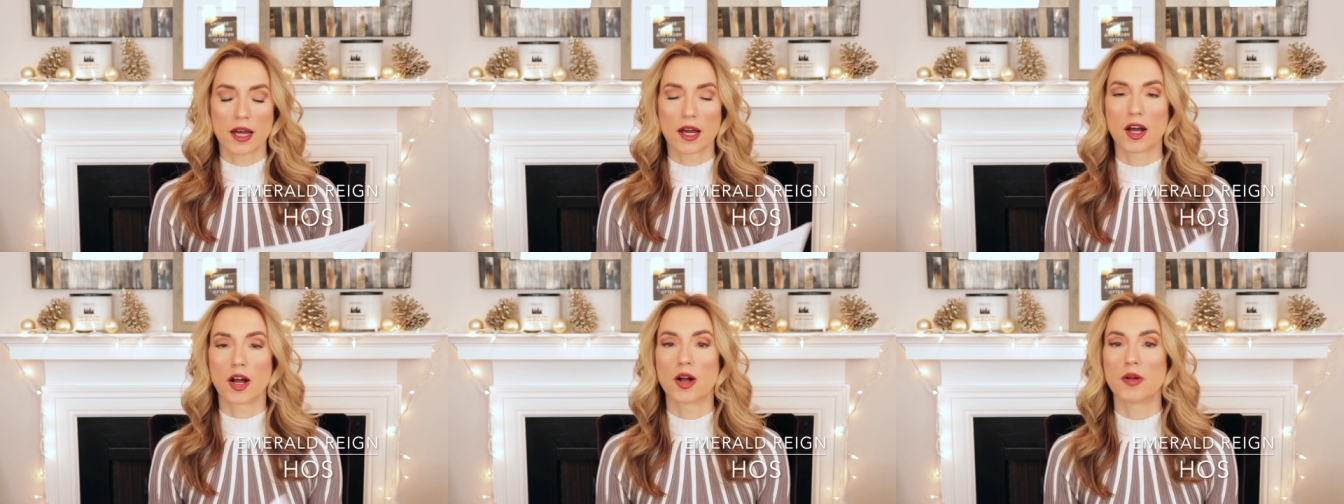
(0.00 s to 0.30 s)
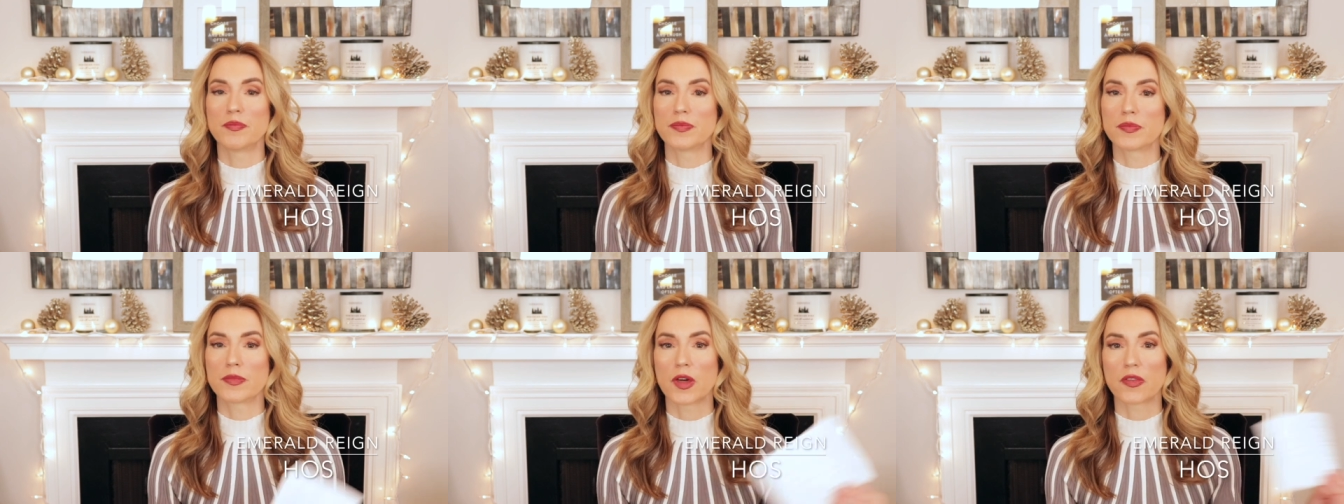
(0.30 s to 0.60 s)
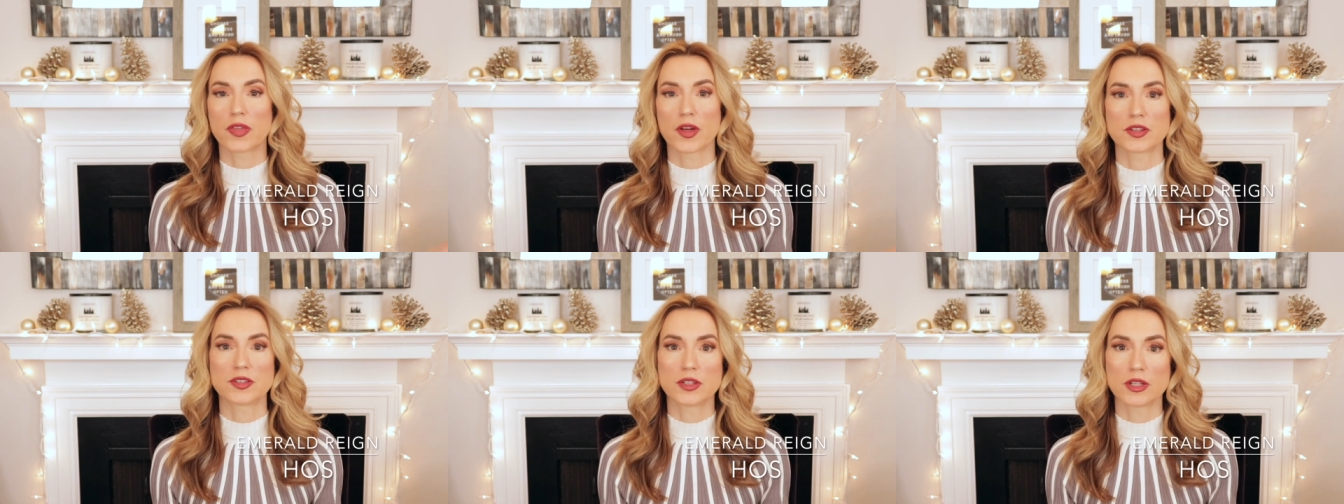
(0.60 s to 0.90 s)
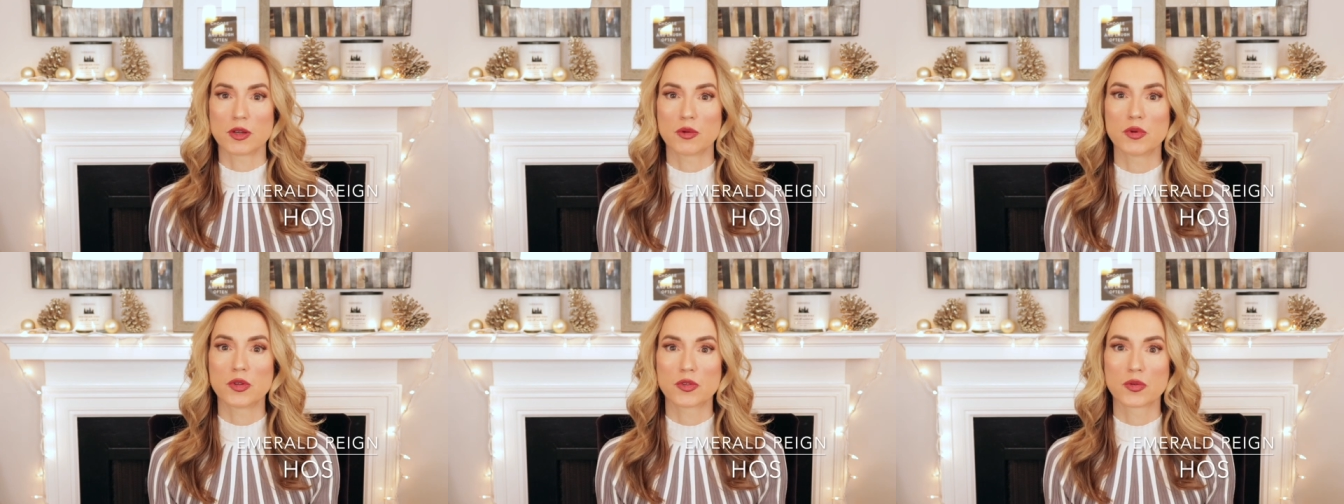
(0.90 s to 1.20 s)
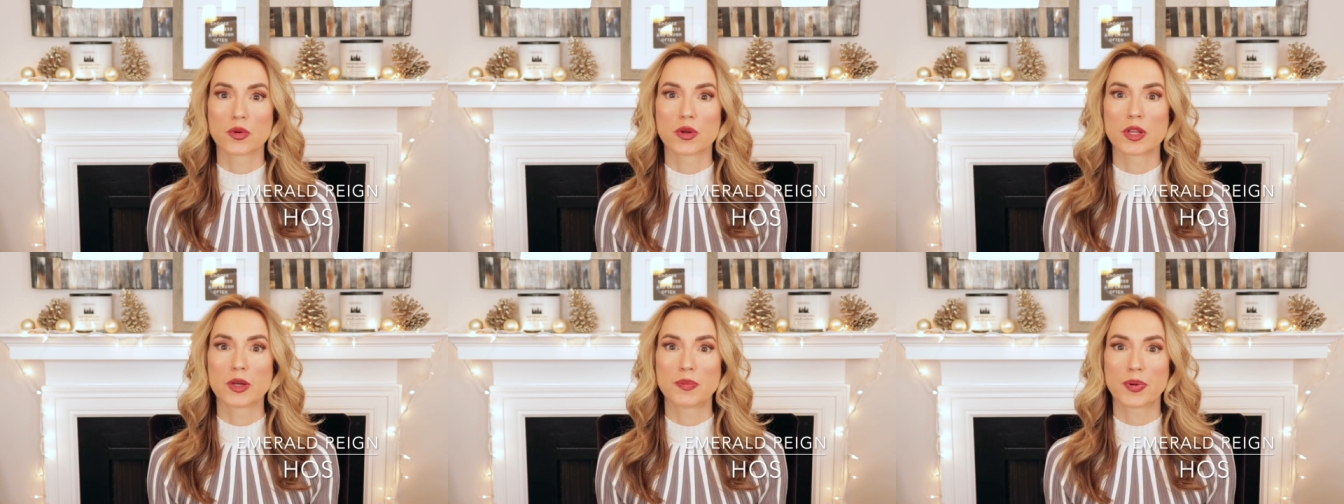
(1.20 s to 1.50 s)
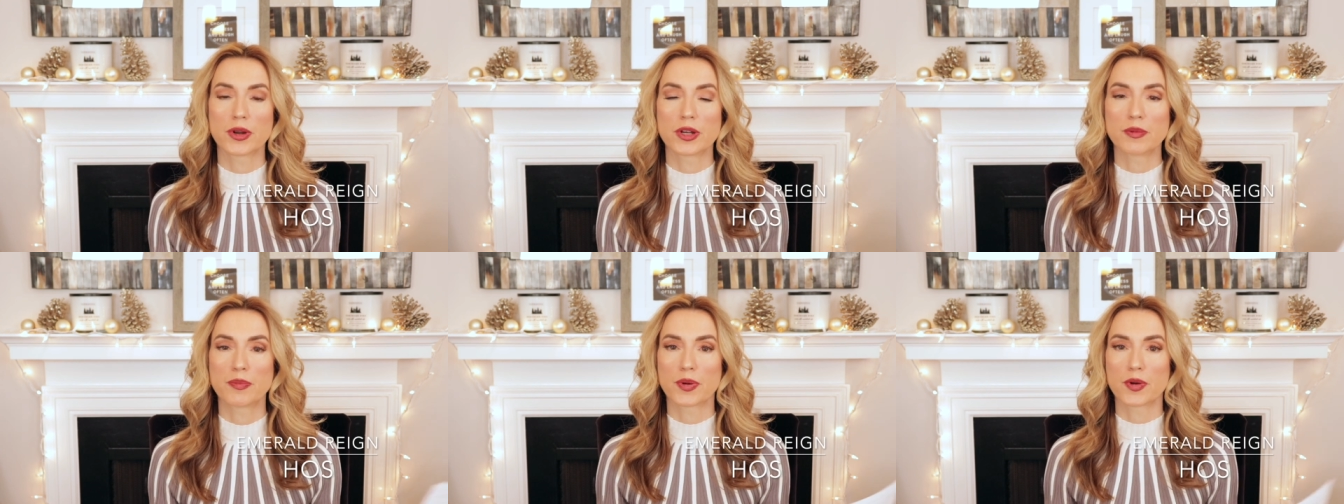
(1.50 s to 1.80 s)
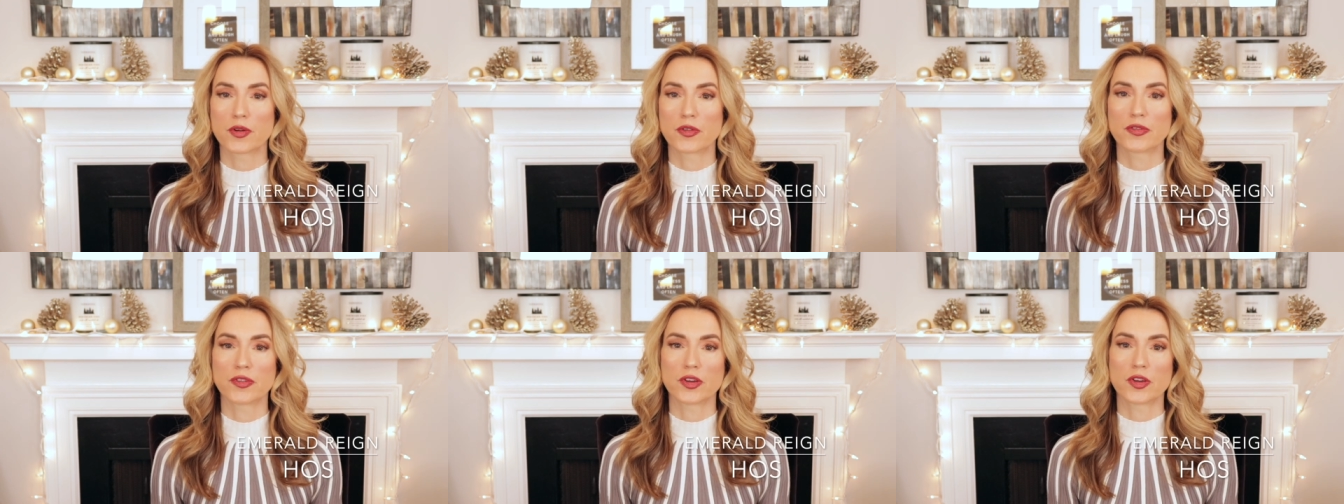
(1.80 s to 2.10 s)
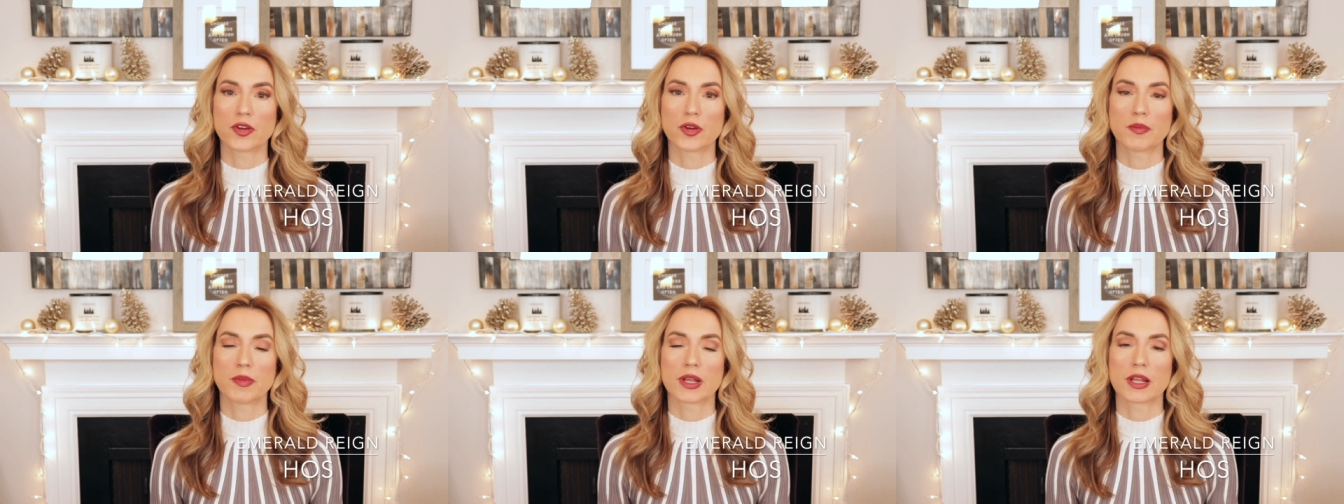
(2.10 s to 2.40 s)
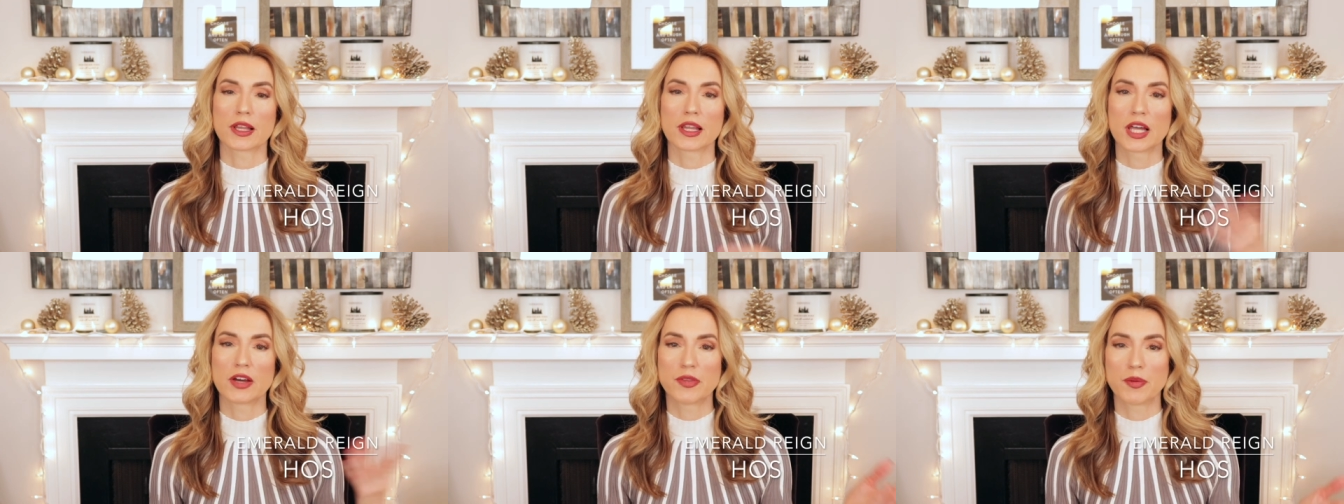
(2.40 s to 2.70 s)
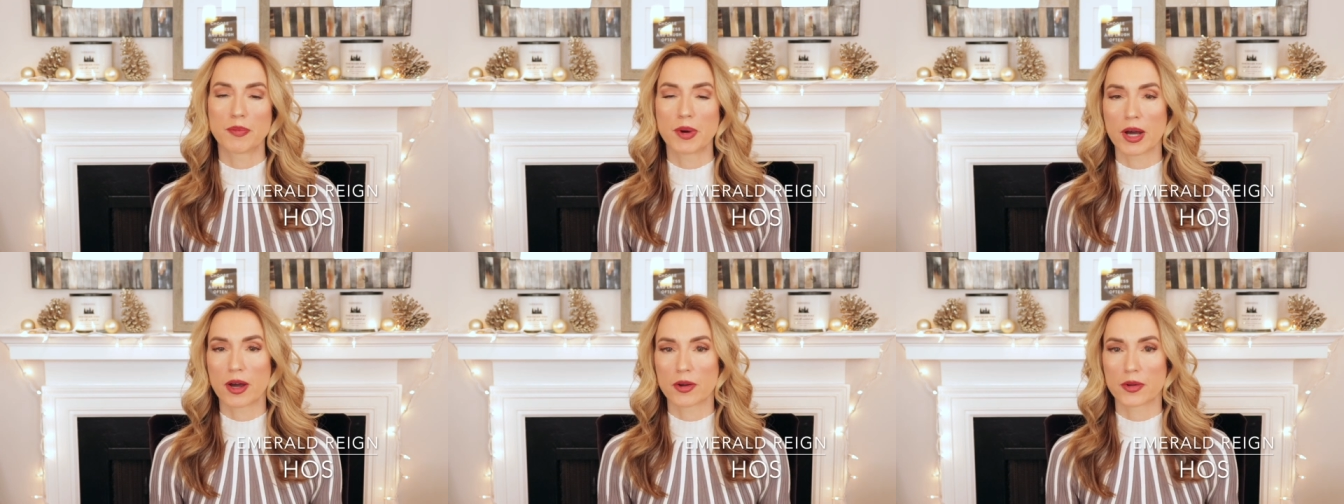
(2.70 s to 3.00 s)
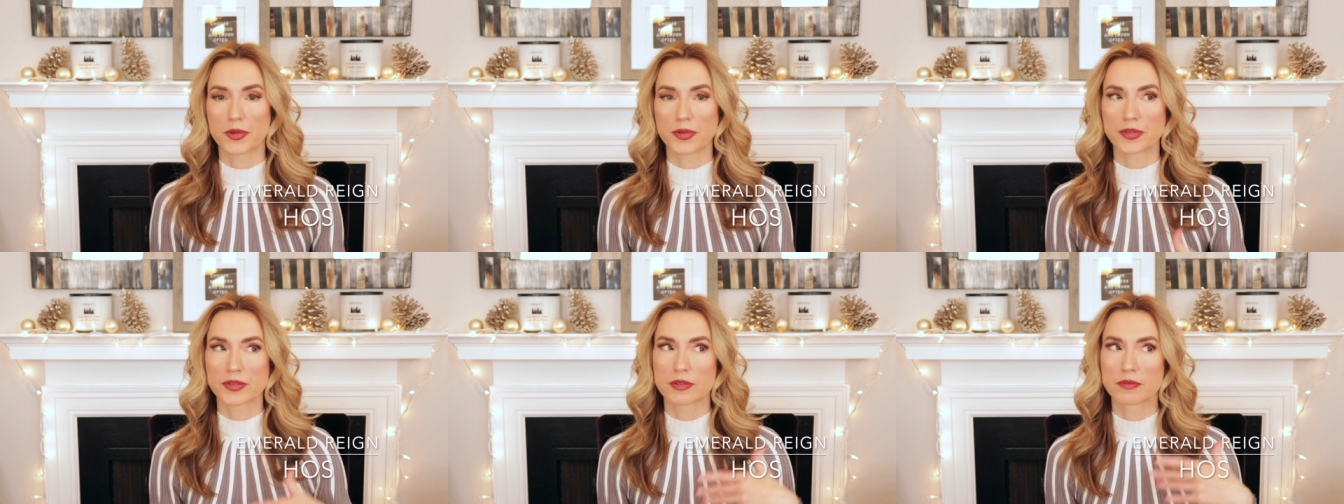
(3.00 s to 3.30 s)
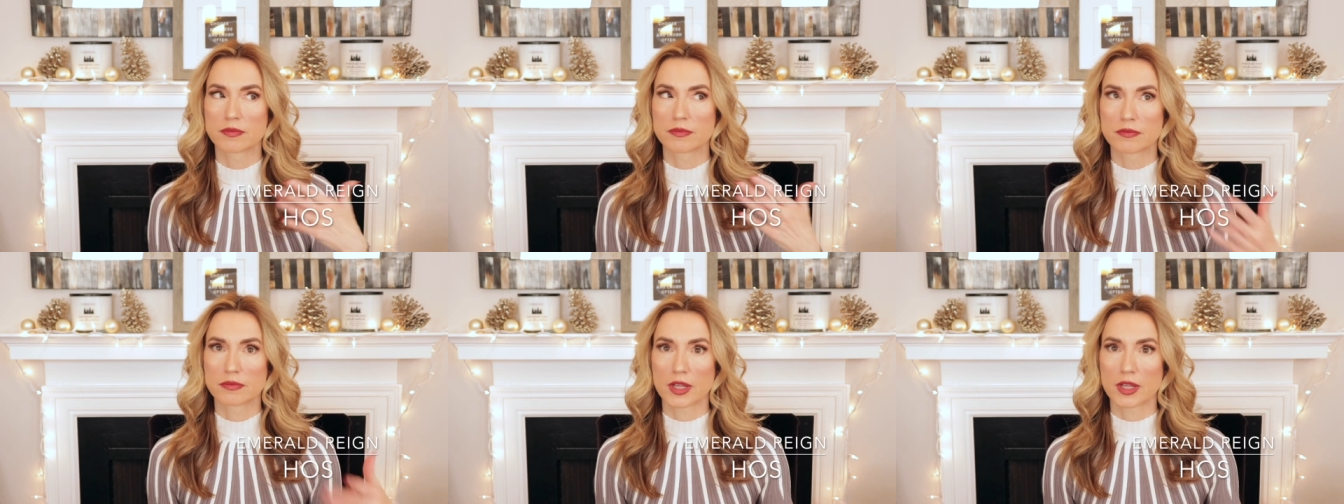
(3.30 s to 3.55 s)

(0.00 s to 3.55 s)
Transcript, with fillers: Um, I thought it was really pretty perfume and I love the bottles.